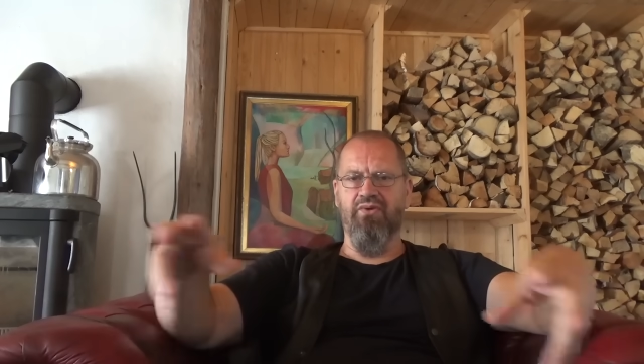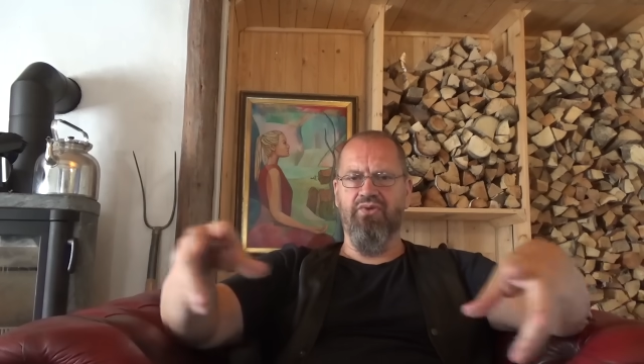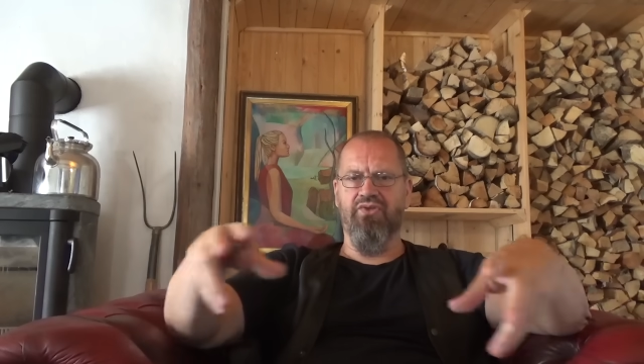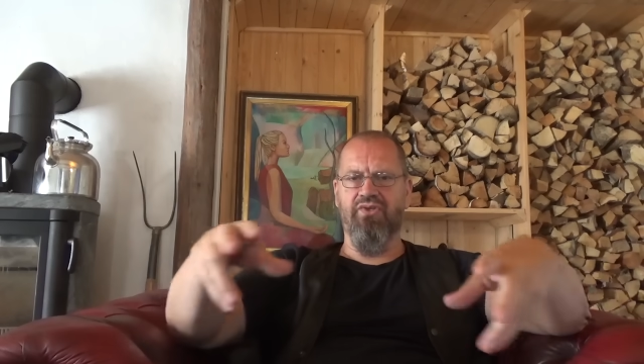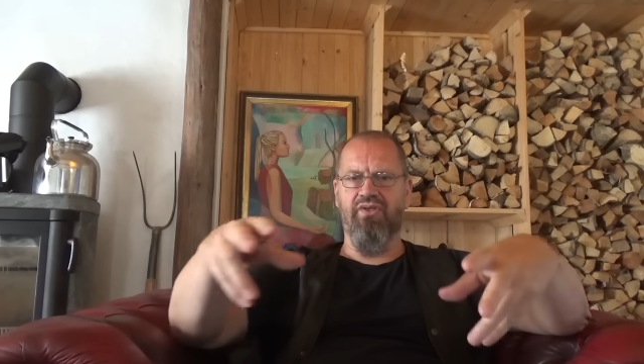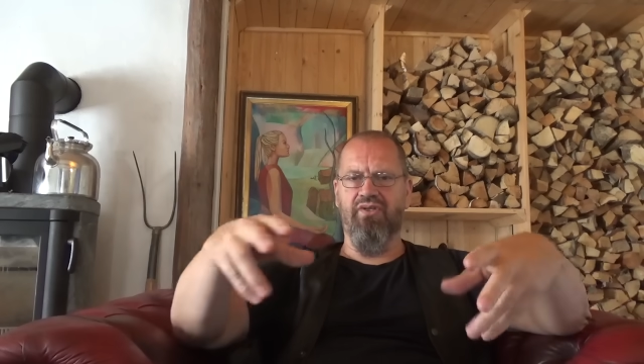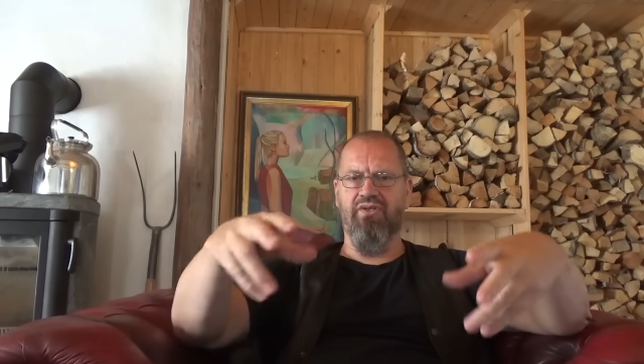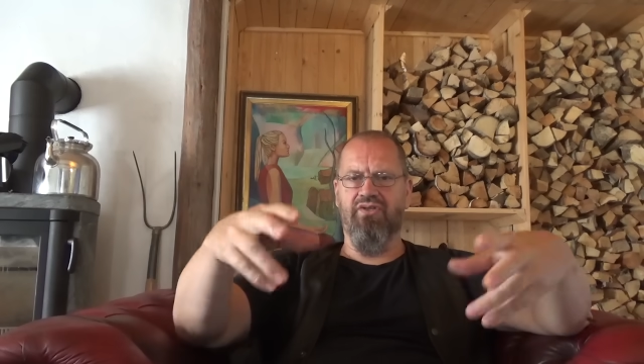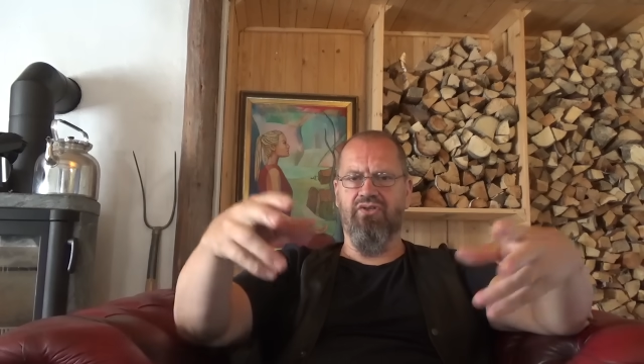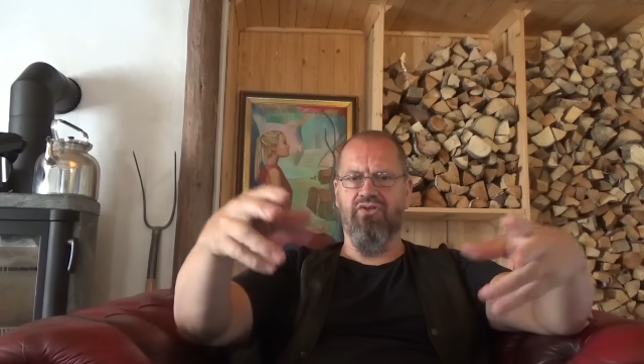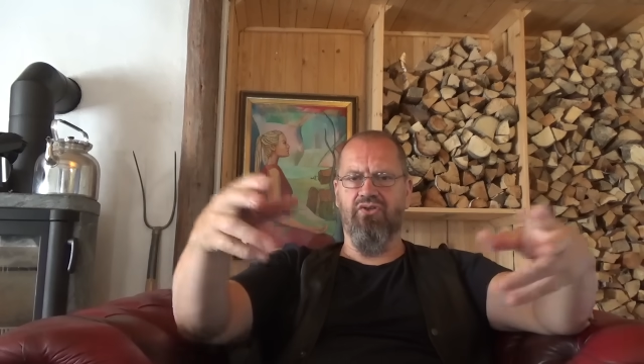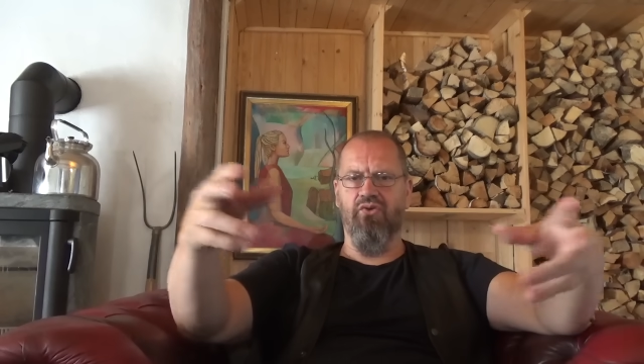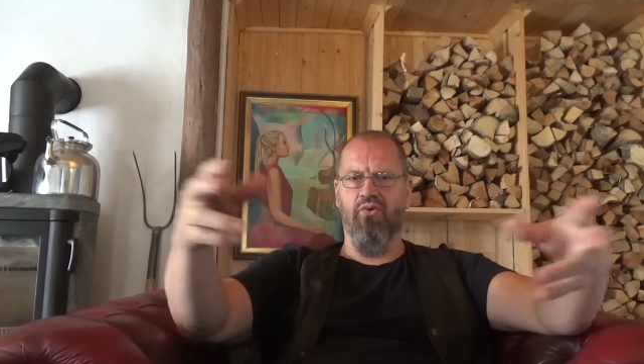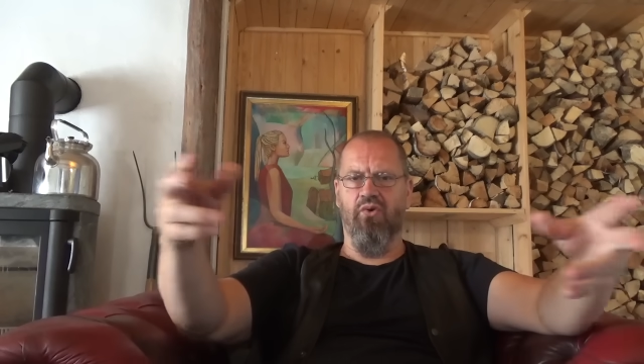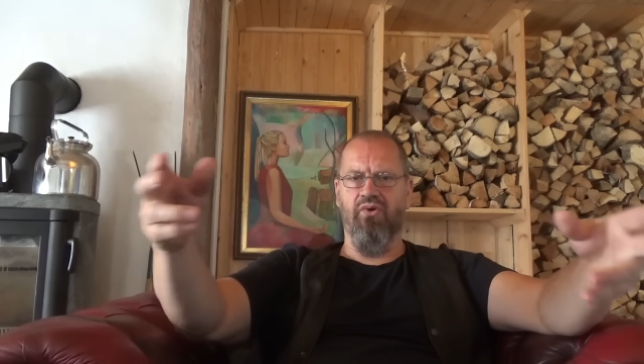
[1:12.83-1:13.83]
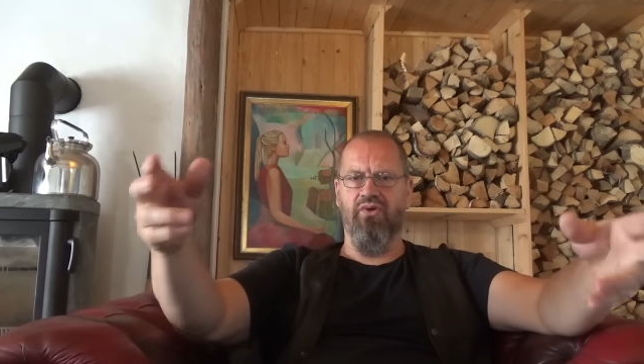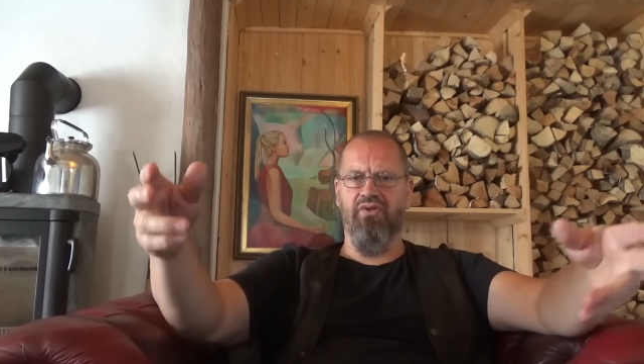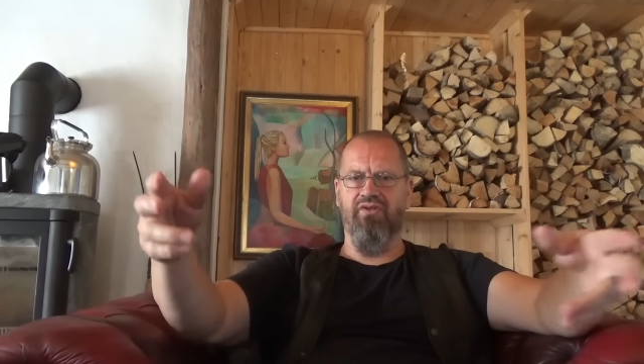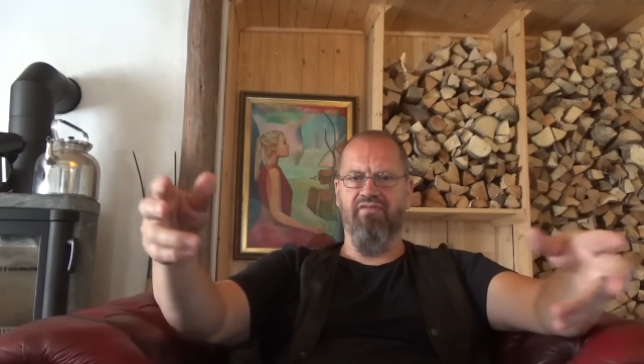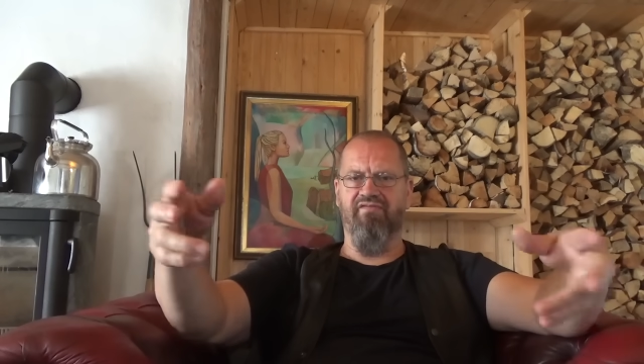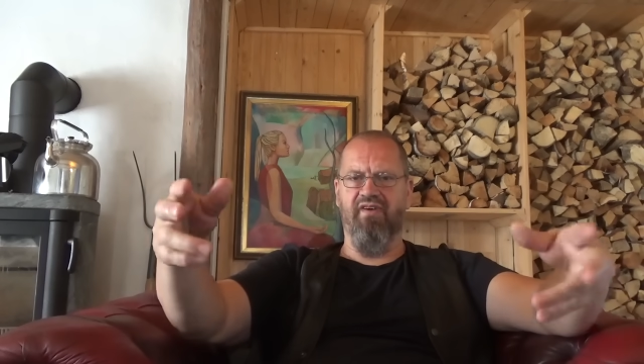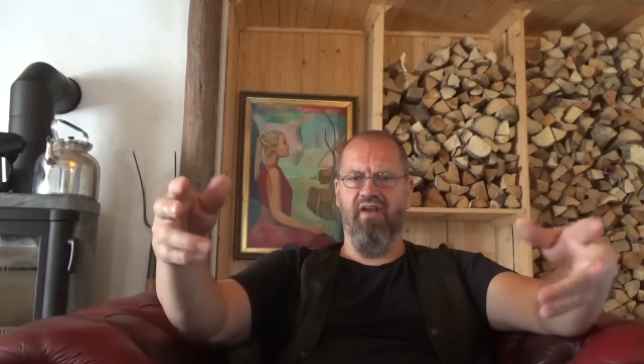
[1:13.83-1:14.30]
you see this story
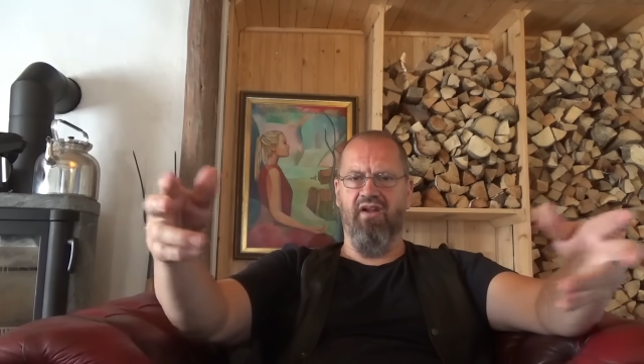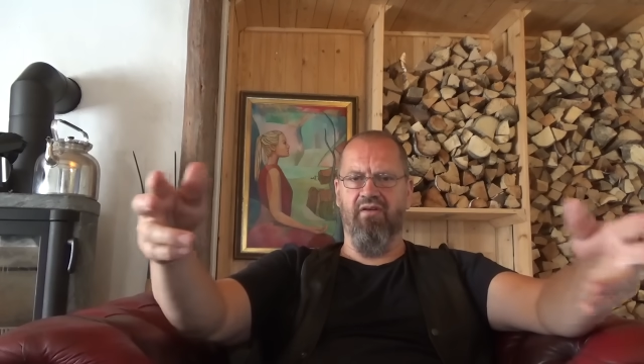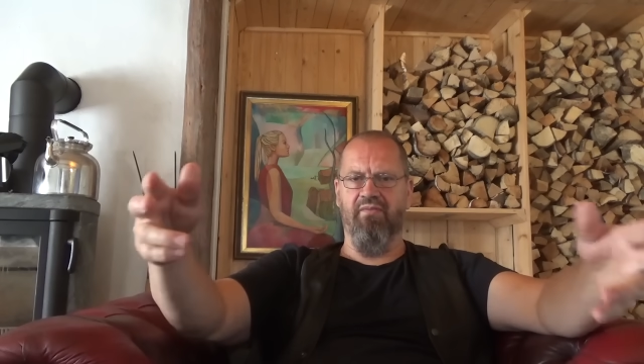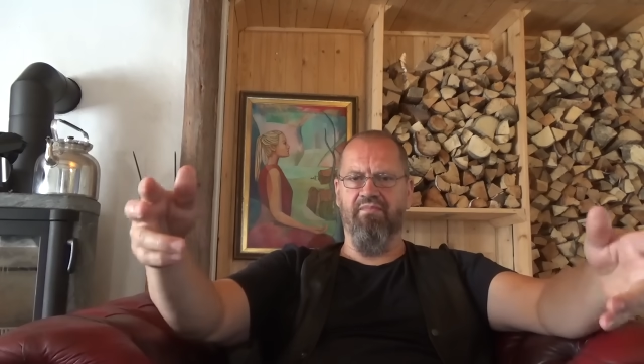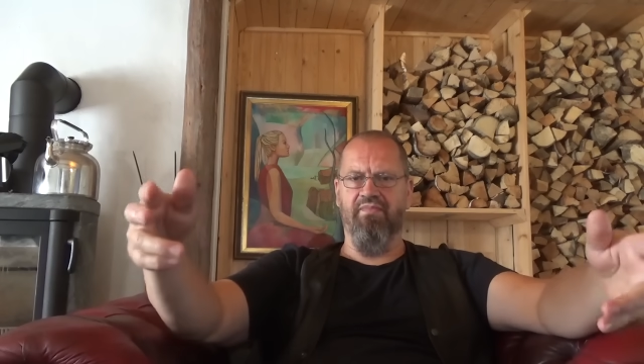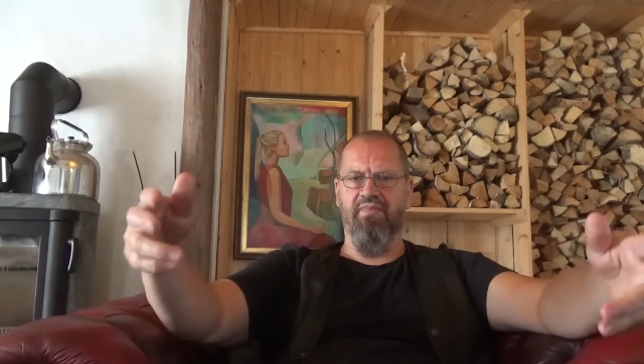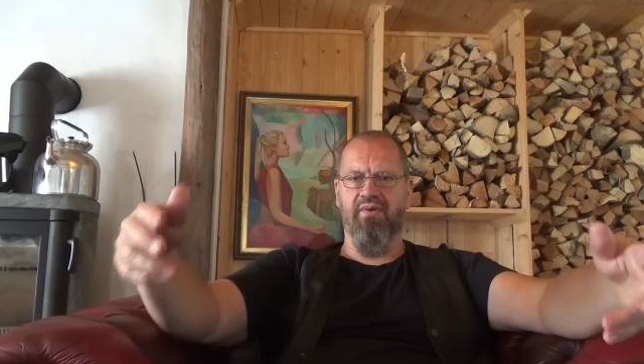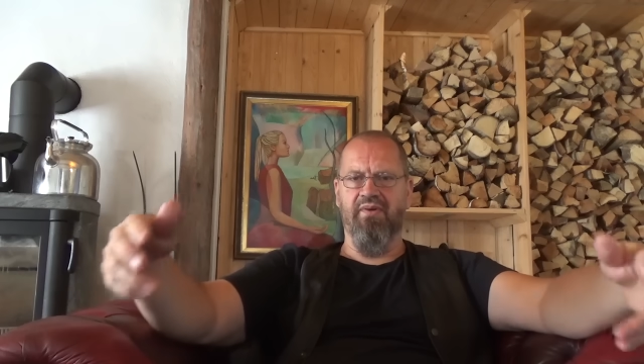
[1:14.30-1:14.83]
develop